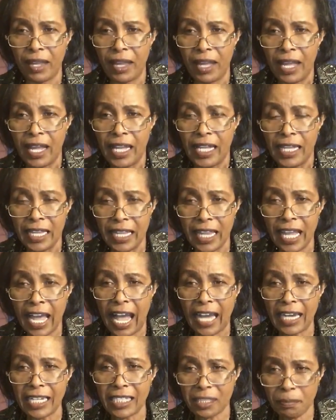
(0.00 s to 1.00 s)
There are
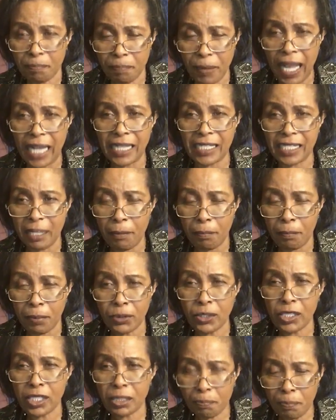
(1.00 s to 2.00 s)
spells, they put
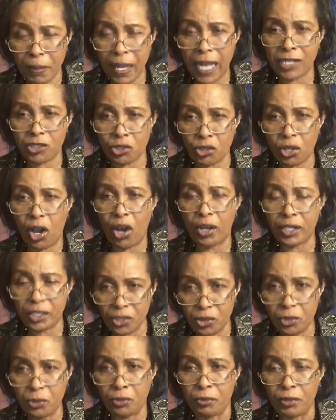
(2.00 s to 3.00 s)
spells on
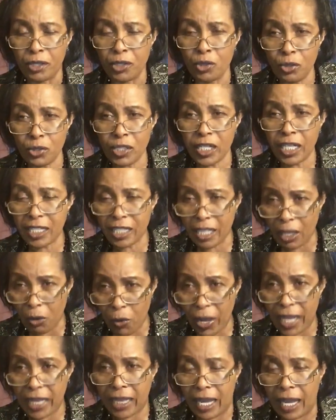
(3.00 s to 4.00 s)
you using the
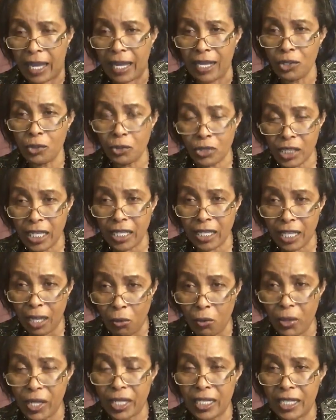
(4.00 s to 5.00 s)
weather, using the
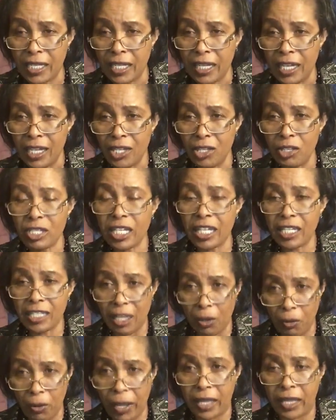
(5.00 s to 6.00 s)
wind, using the
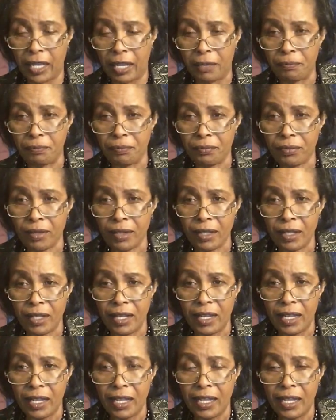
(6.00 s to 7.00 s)
weather.
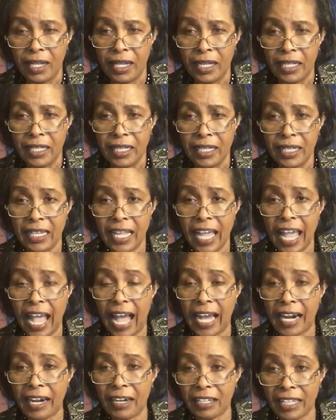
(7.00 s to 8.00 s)
They are
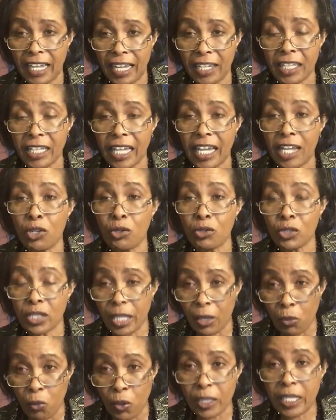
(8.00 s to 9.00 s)
they, they use the,
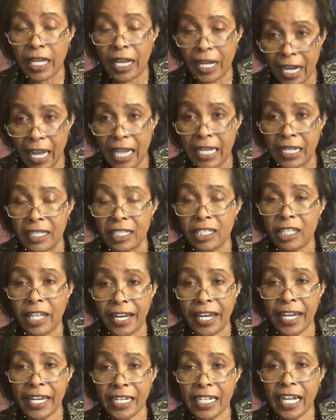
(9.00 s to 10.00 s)
the rain. The
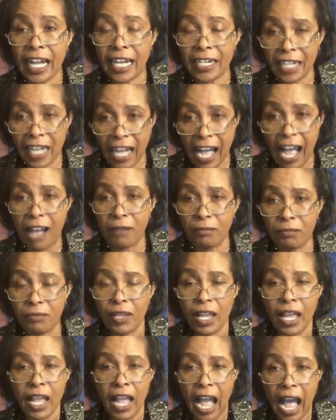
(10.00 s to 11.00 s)
rain can come,
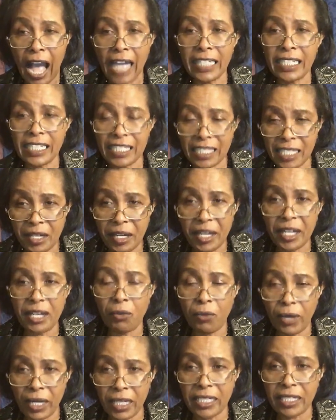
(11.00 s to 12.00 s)
and this rain, when
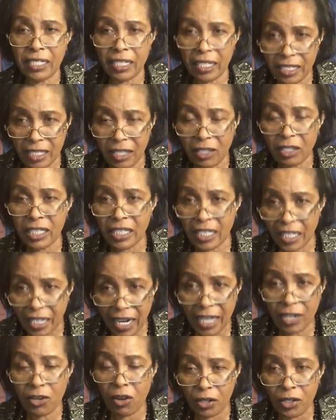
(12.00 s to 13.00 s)
it, it, it rain
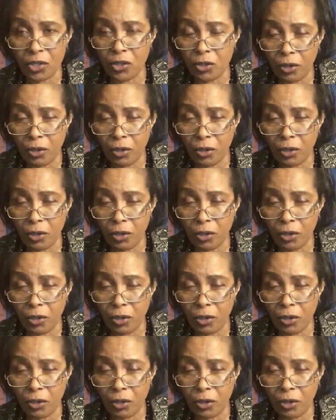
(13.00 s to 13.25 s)
on you,